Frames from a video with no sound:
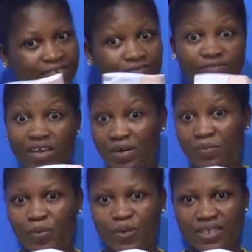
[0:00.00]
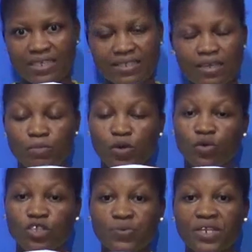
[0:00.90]
Very important,
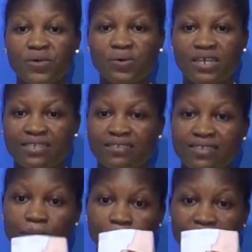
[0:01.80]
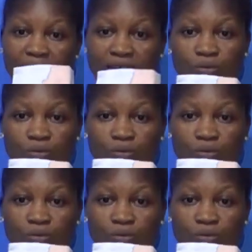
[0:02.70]
because we know that the bead